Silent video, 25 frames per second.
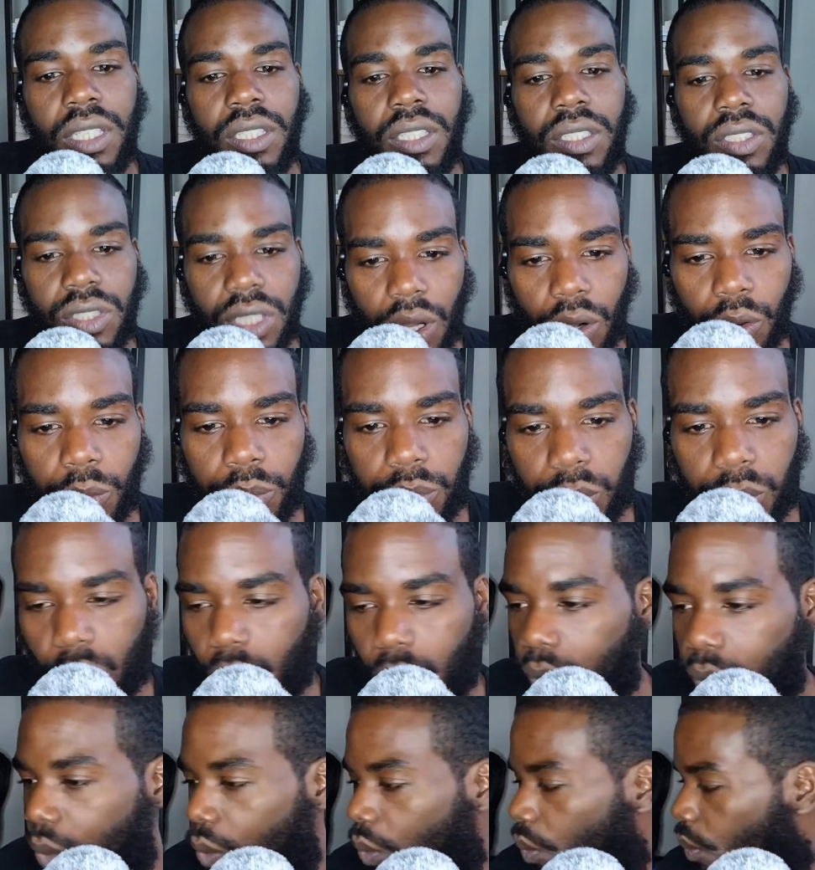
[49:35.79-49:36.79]
So,
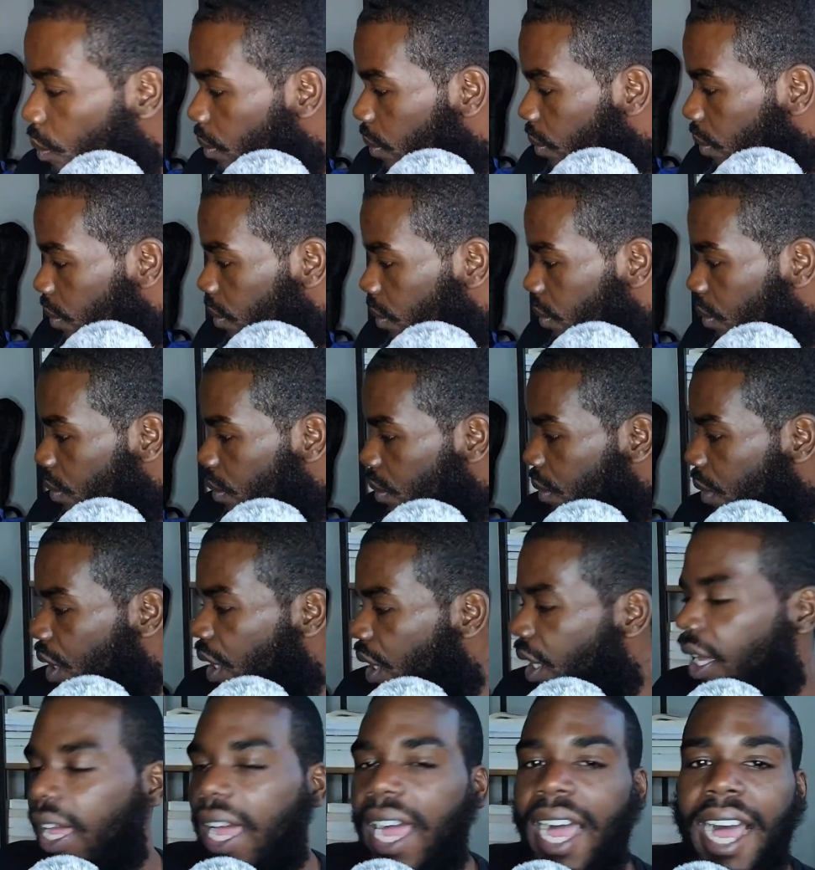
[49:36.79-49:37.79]
boom,
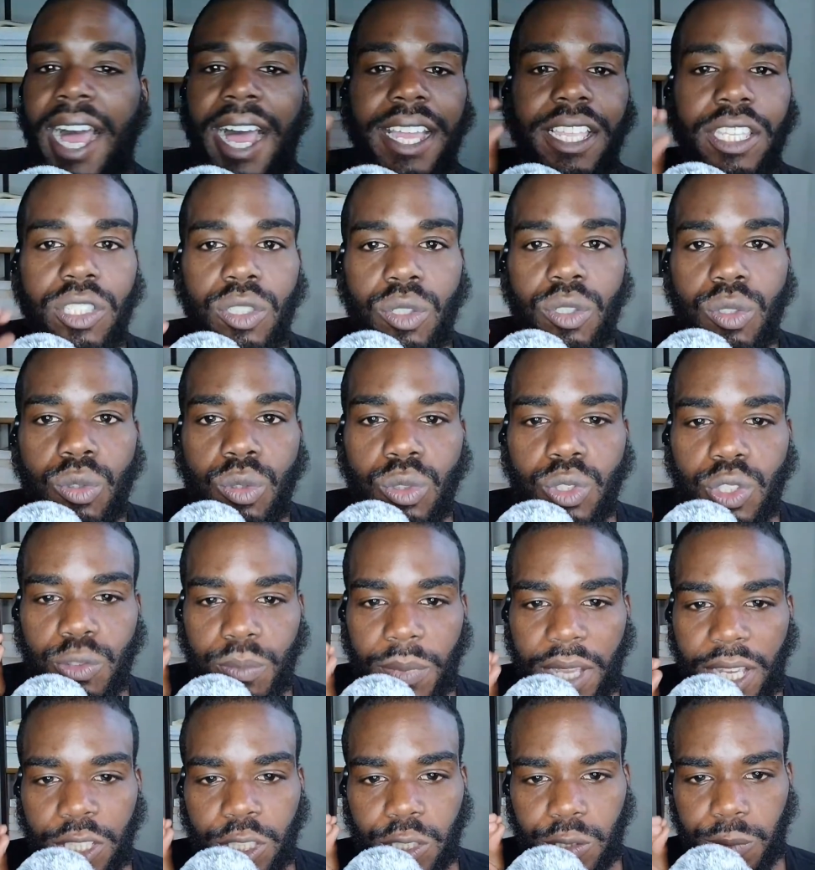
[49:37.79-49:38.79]
I use
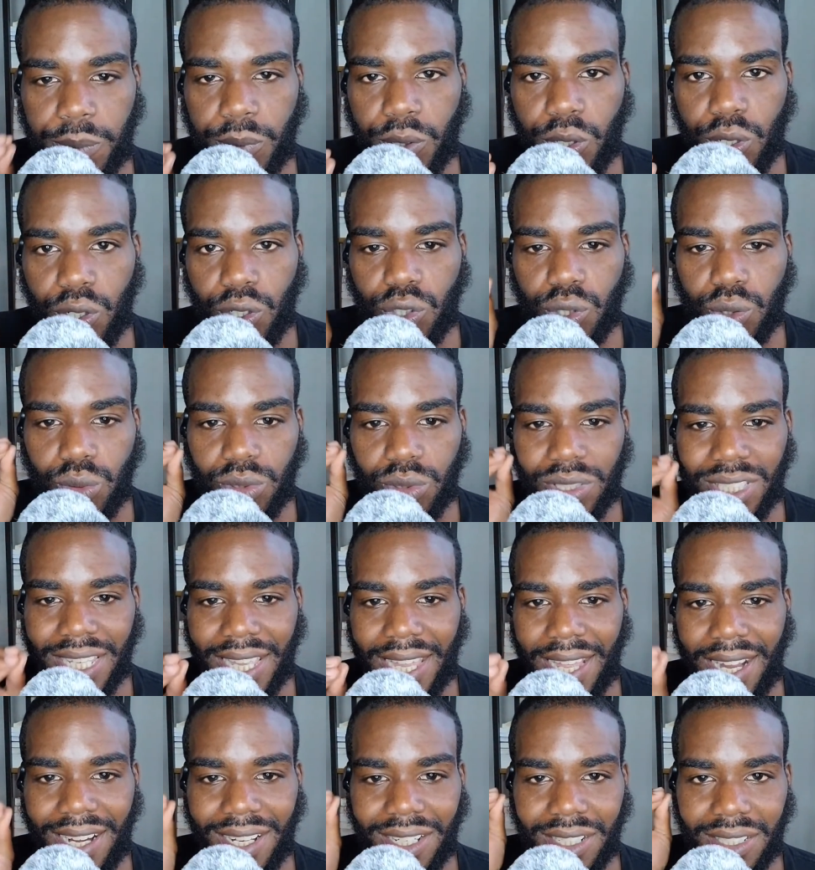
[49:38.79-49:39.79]
my spiritual
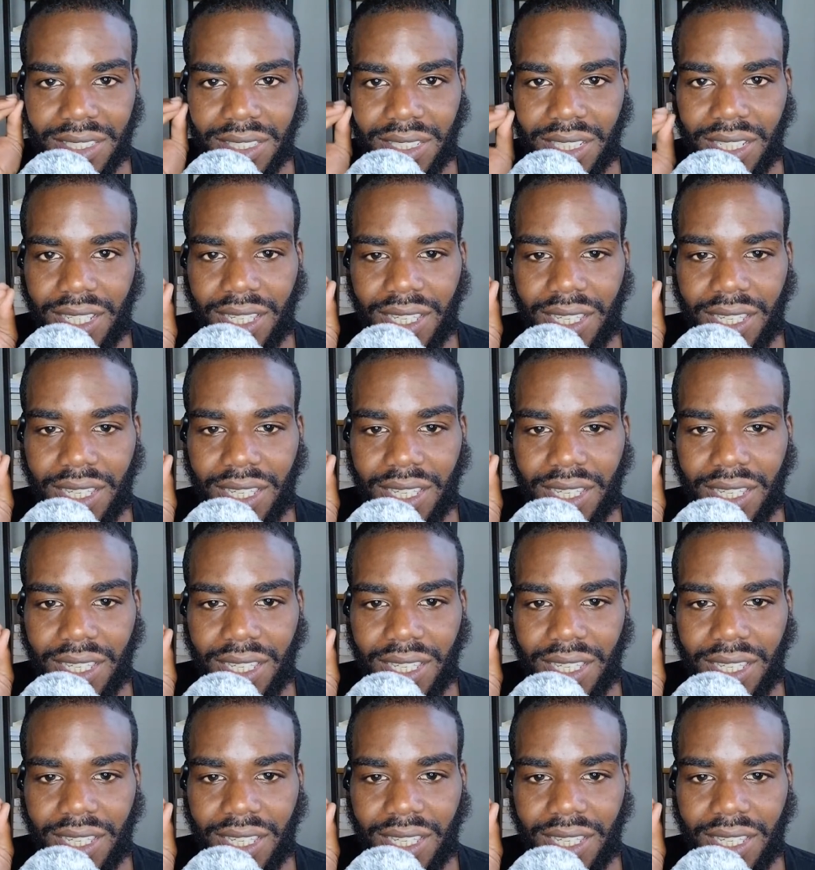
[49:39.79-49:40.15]
talents,